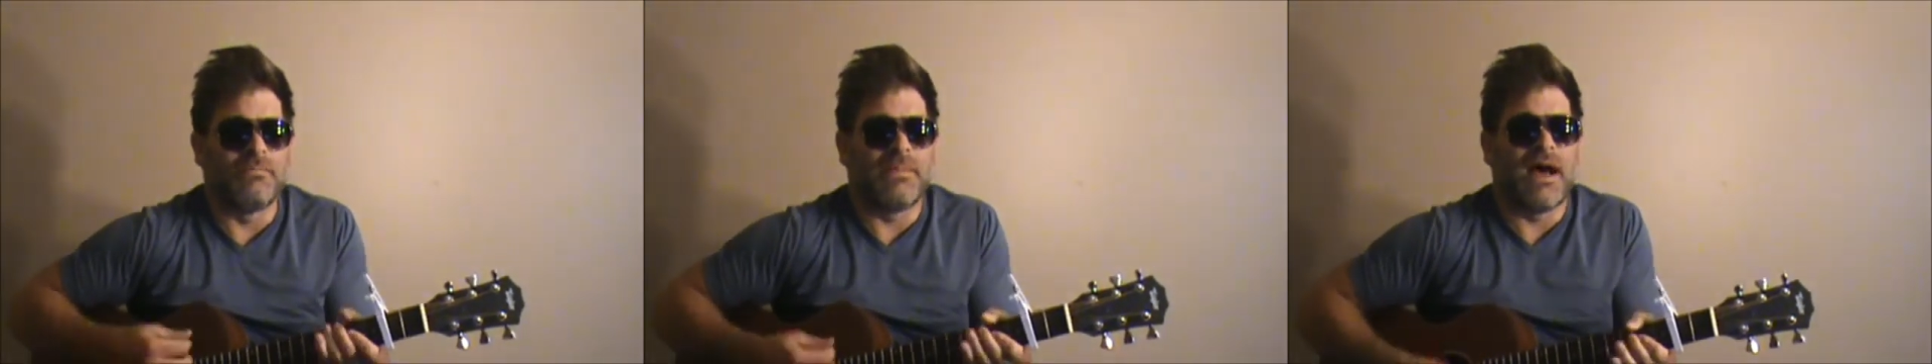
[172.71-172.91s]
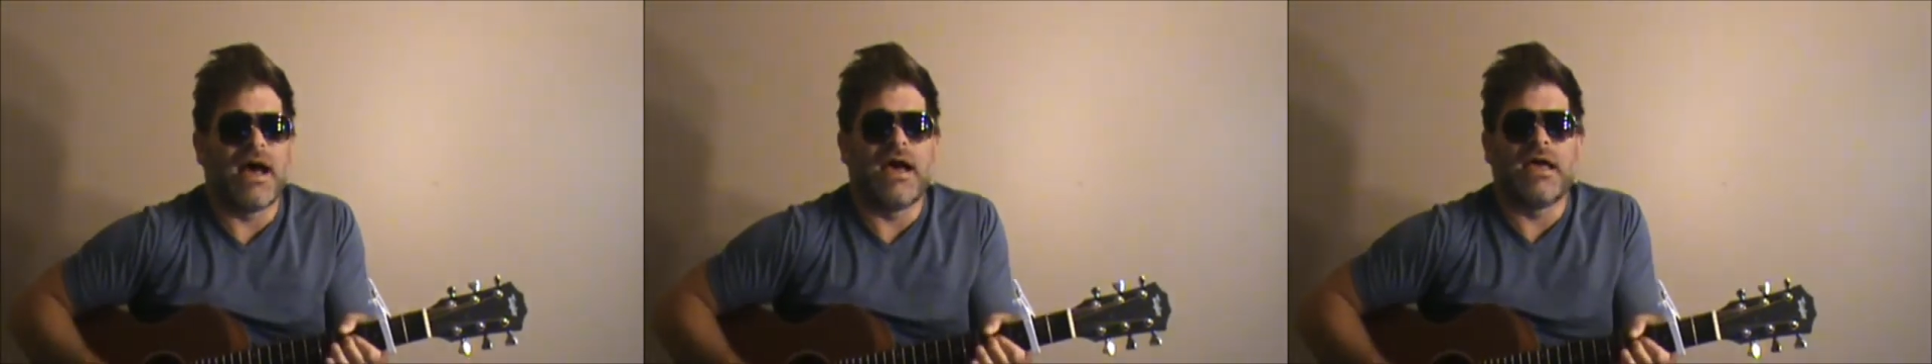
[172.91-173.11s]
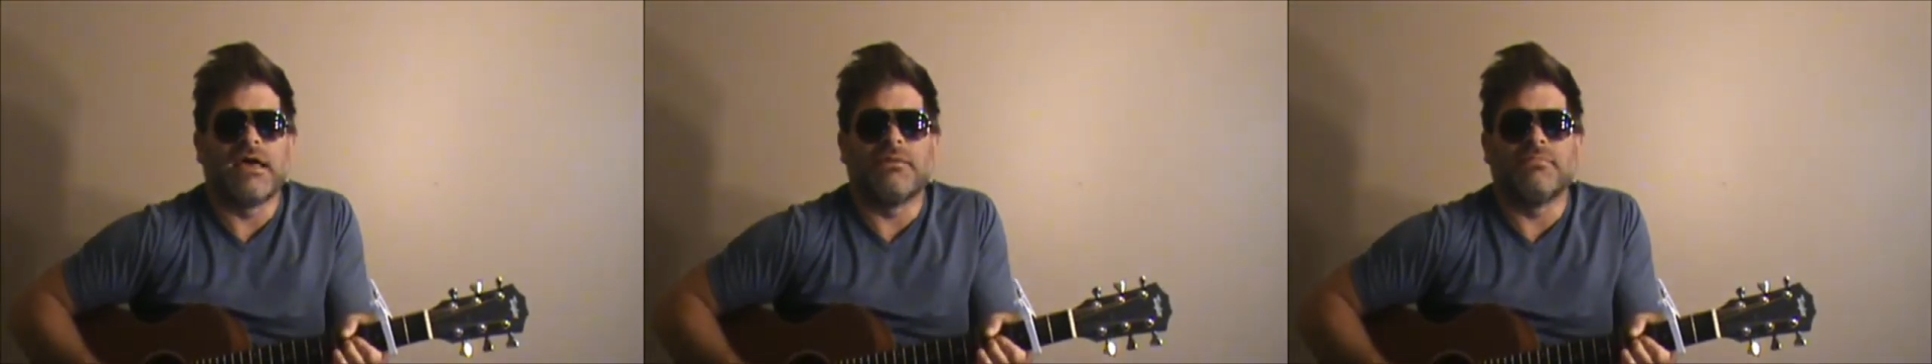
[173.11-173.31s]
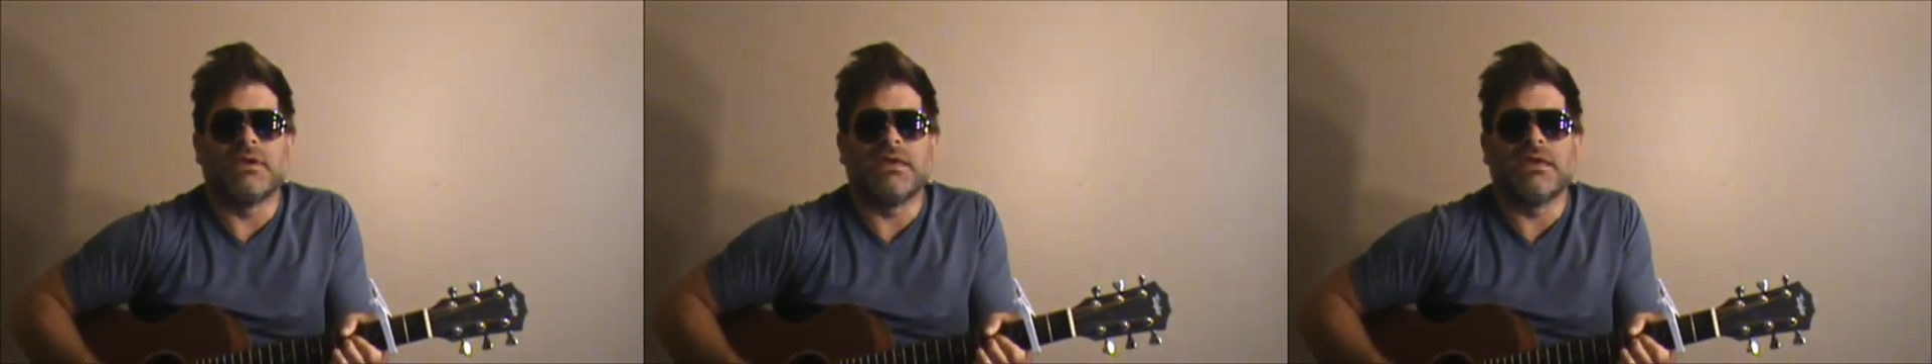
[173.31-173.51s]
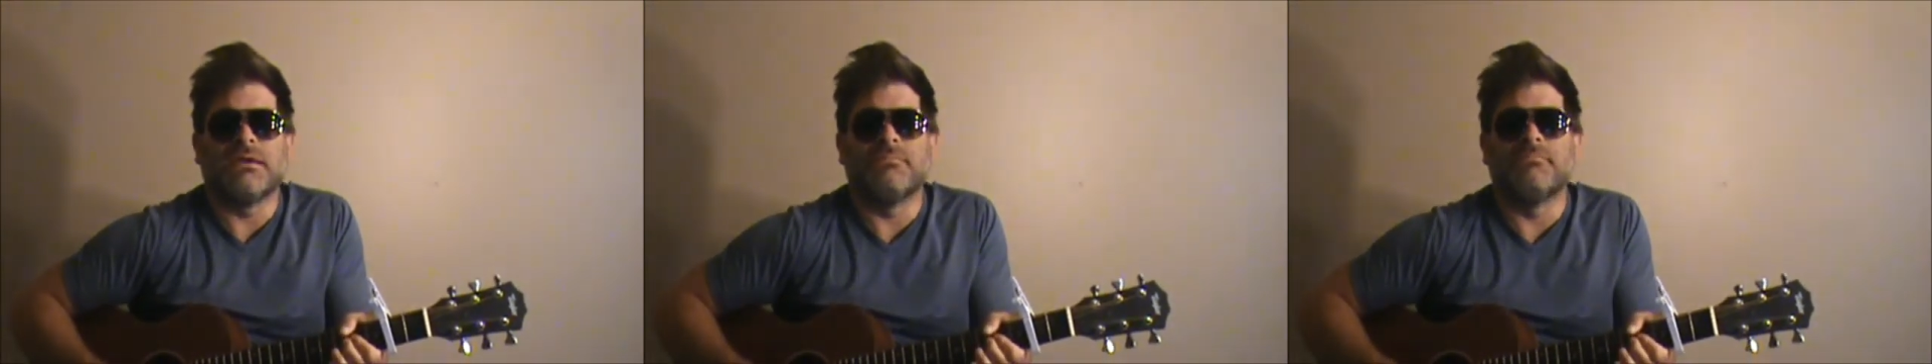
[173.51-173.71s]
buying
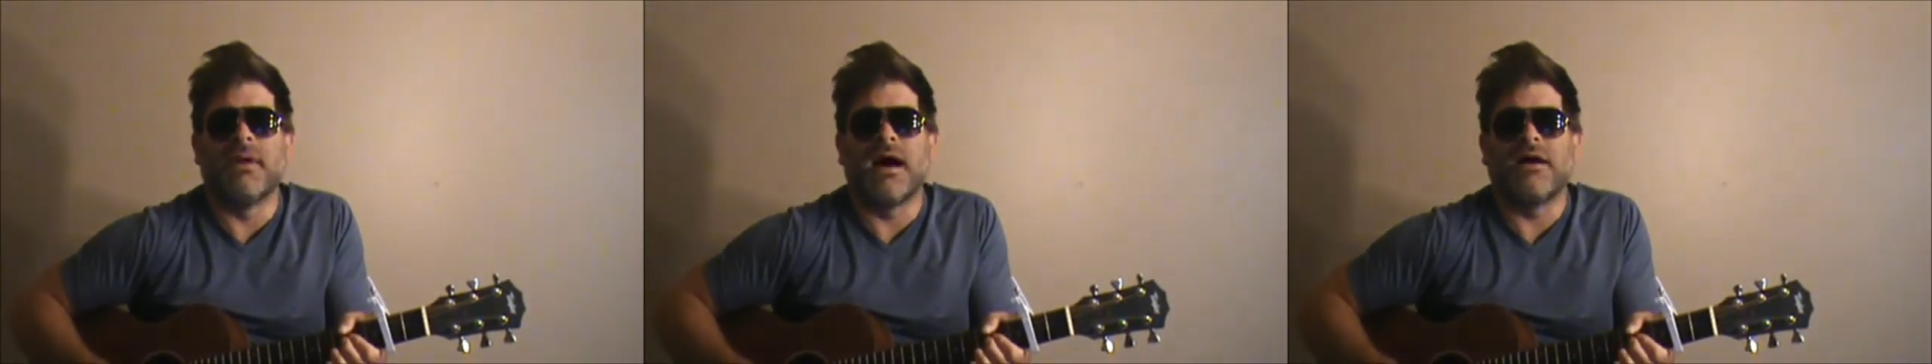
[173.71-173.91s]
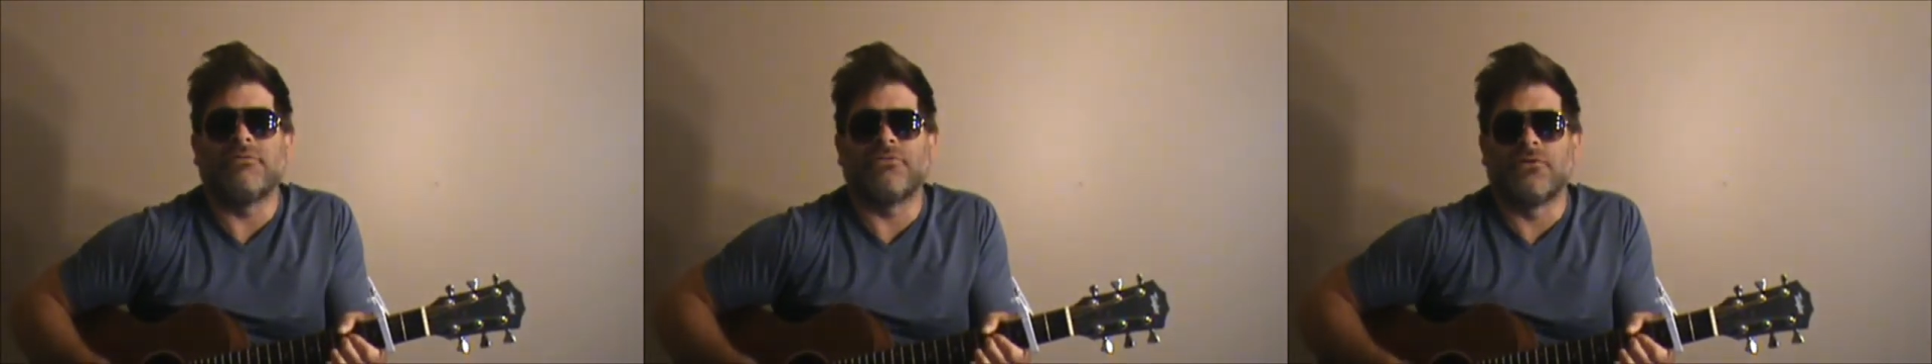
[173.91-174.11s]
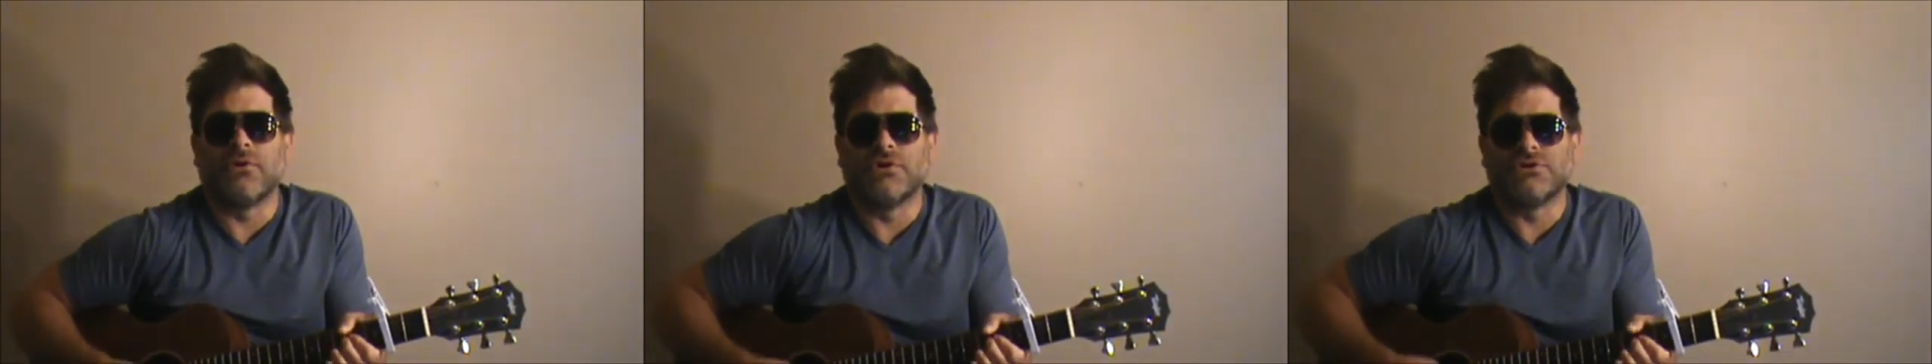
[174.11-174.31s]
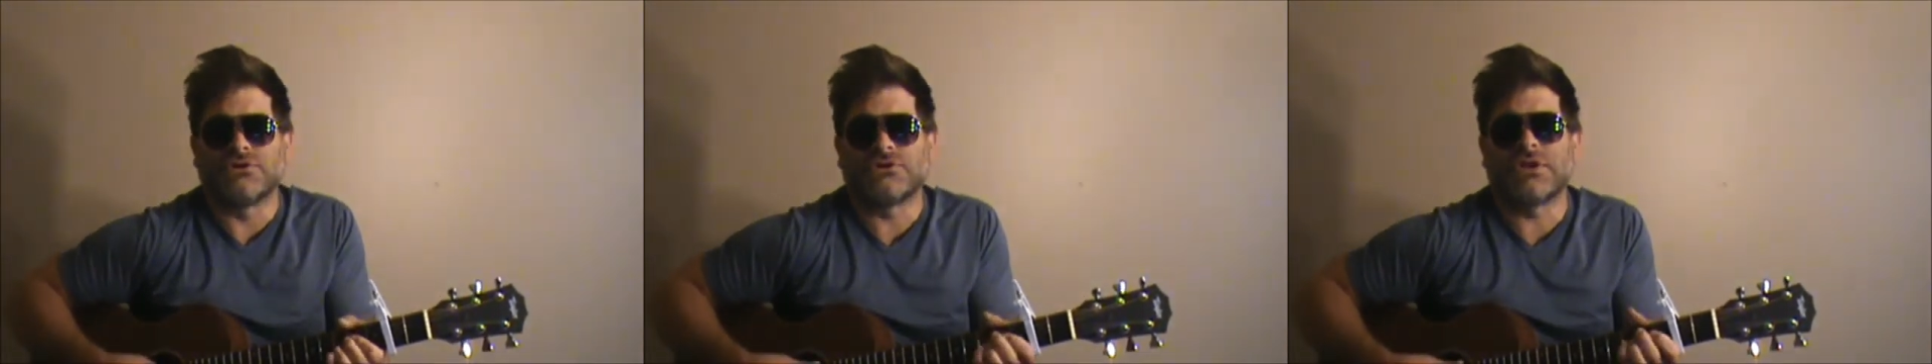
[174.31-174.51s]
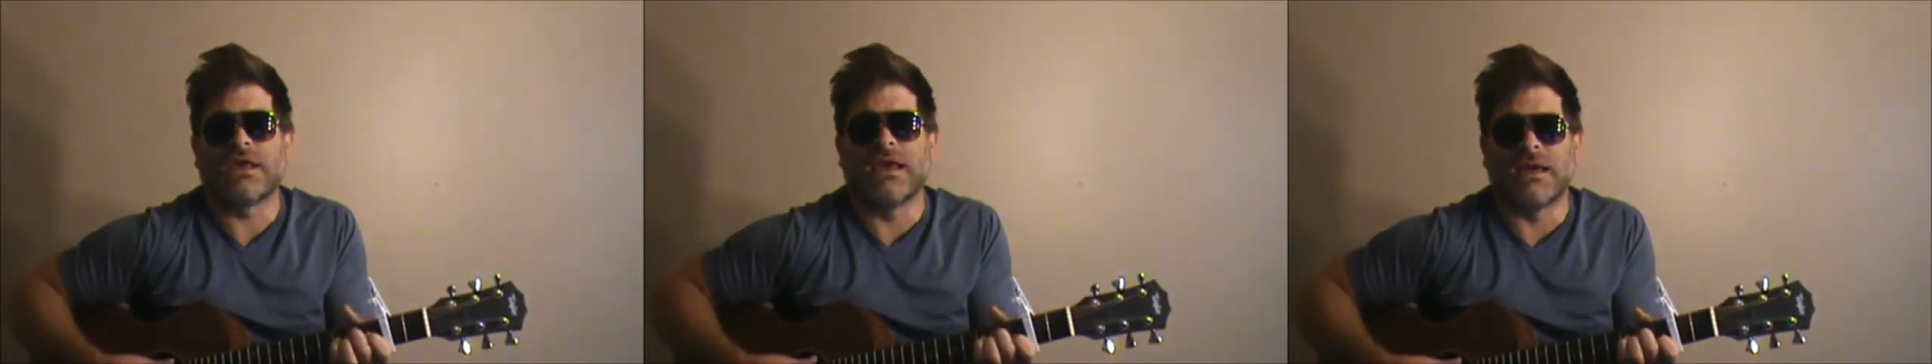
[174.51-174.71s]
me my
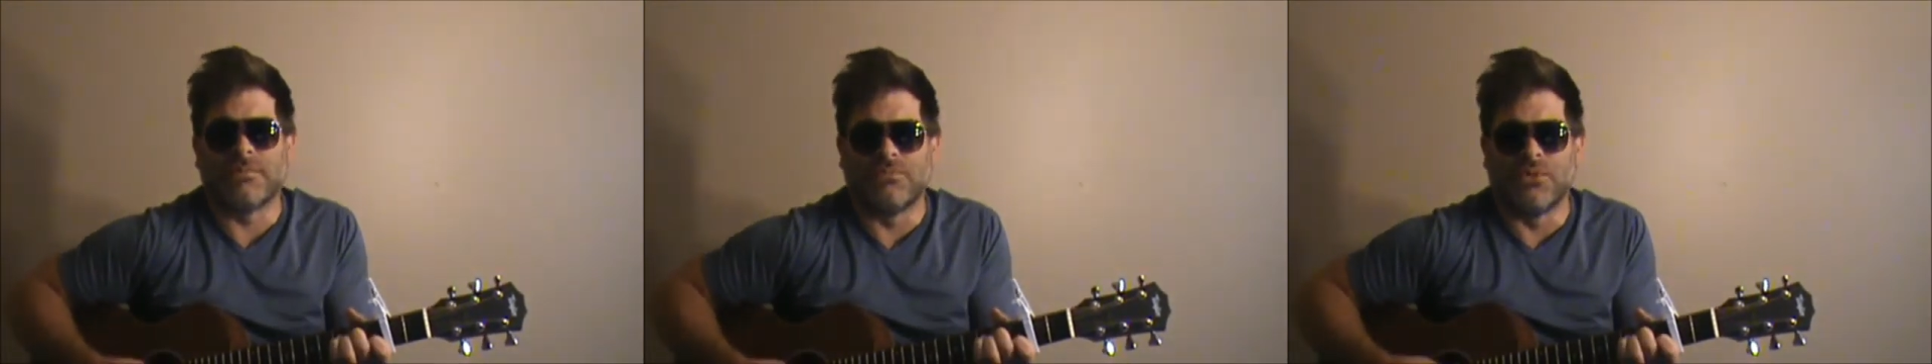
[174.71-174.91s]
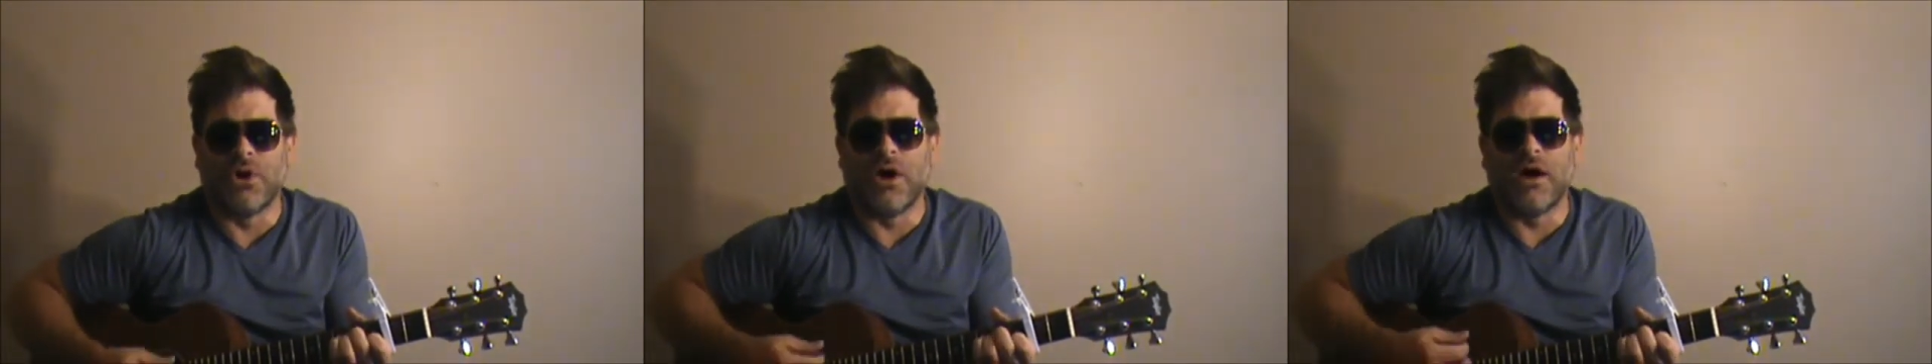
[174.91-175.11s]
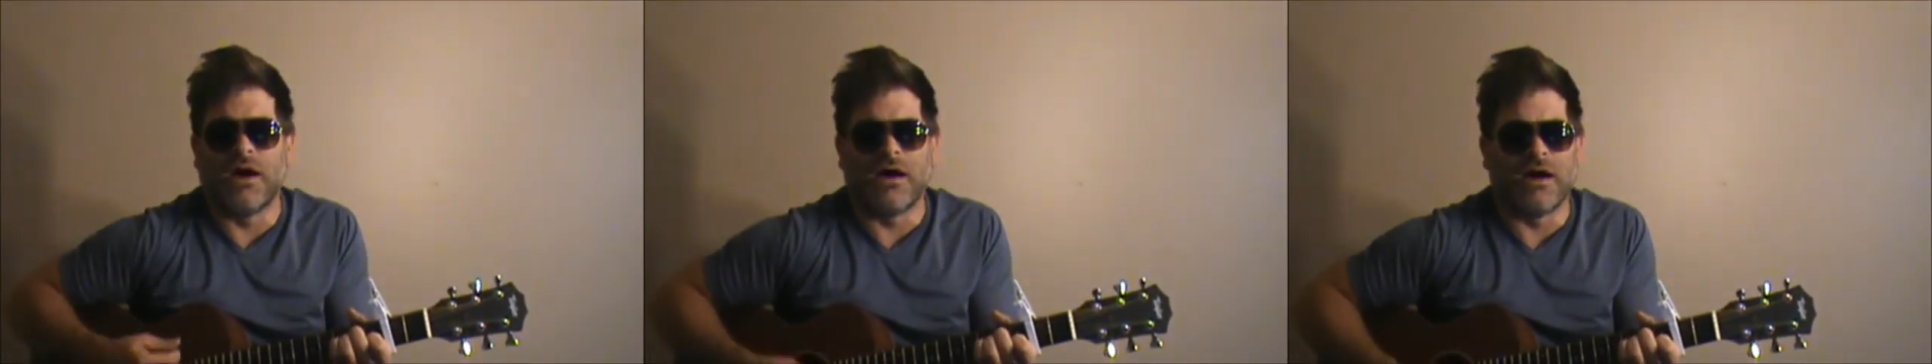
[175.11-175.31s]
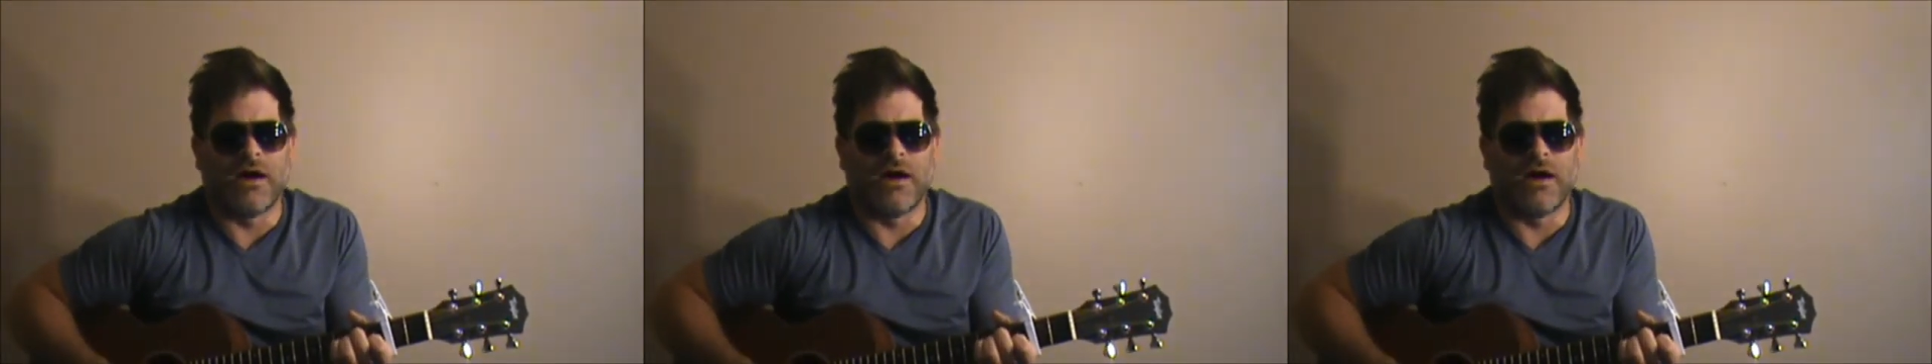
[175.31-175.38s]
first camera